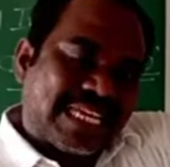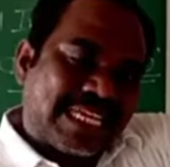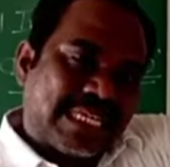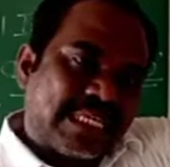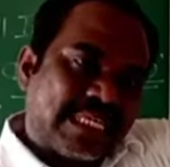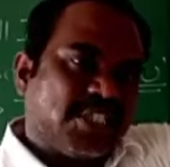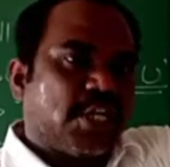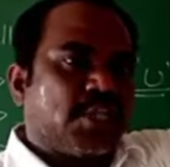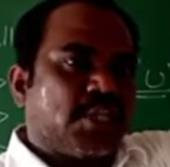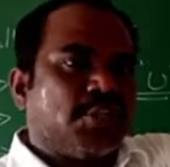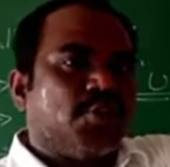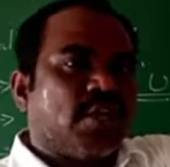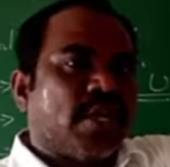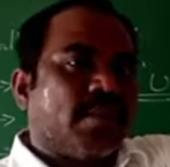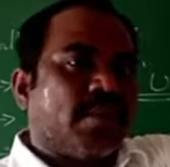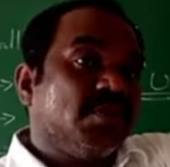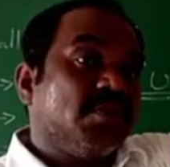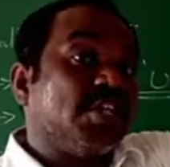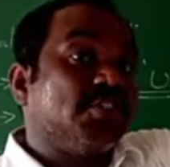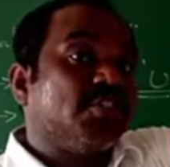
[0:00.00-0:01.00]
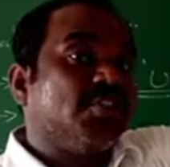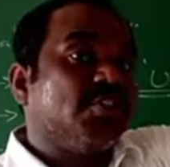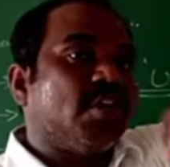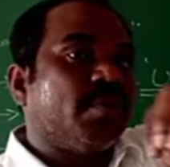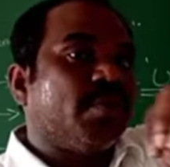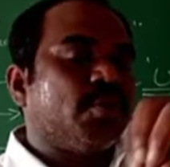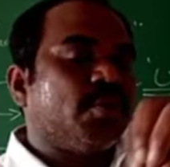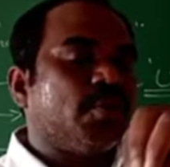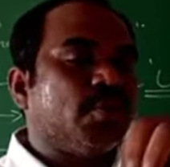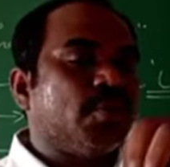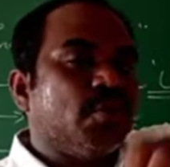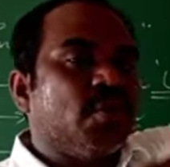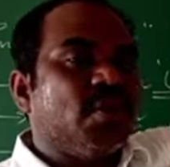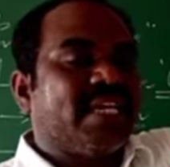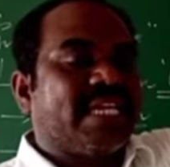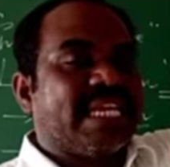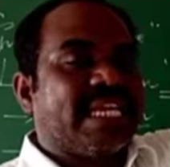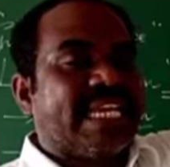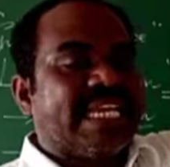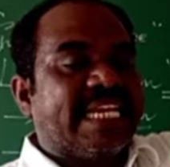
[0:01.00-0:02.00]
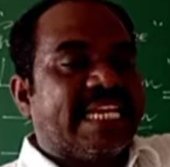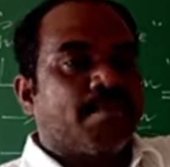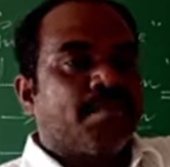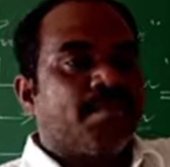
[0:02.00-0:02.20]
jejunum, jejunum to ileum.